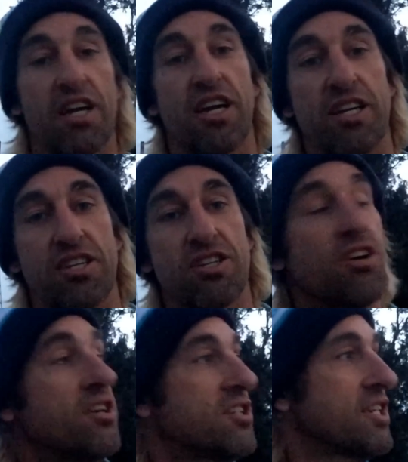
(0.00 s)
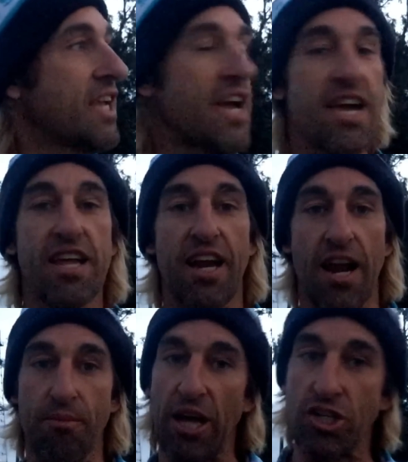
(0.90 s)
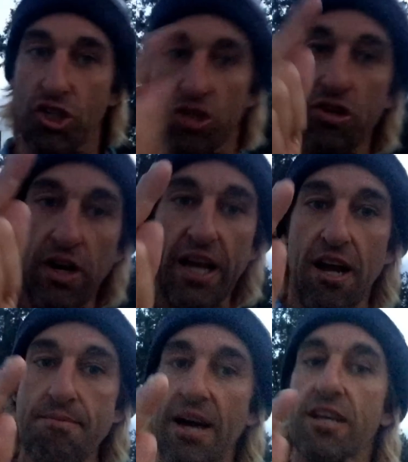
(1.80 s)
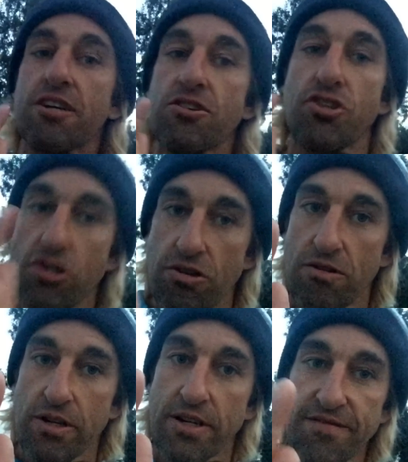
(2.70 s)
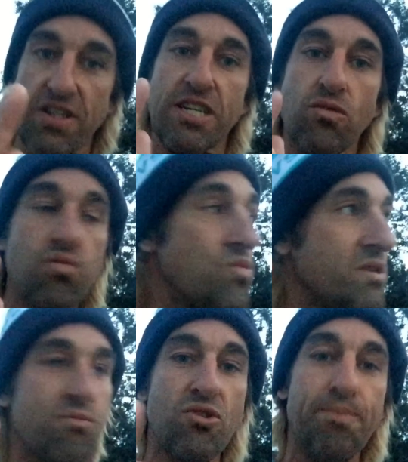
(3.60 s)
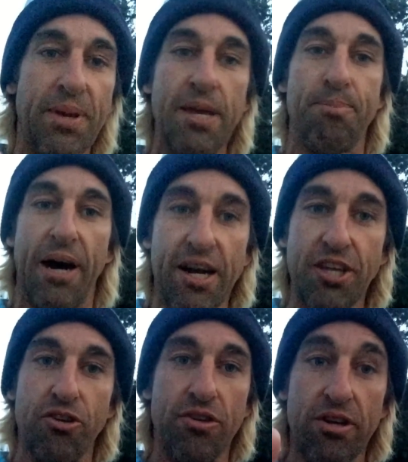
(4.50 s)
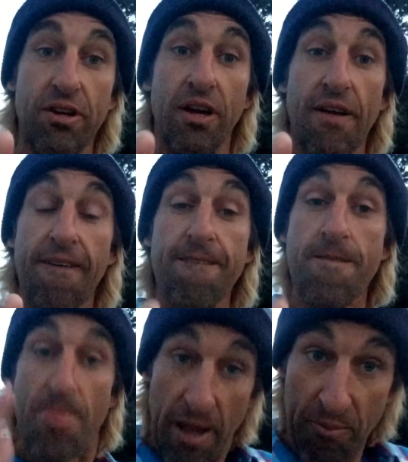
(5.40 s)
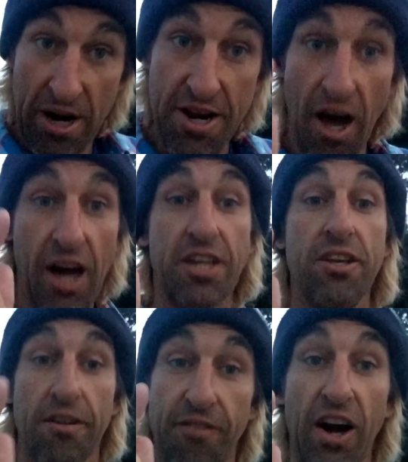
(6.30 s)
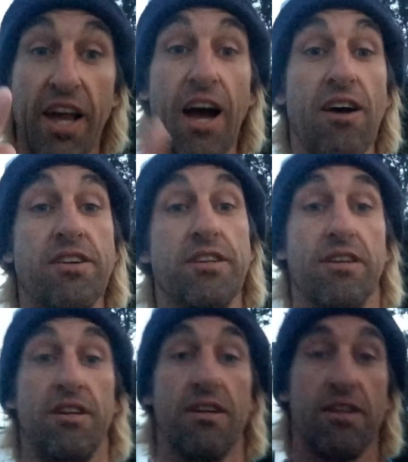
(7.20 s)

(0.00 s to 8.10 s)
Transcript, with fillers: And he starts again. And I'm like, dude, I come back, I go, dude, if I hear one more peep out of you, dude, I'm gonna knock you the fuck out, dude.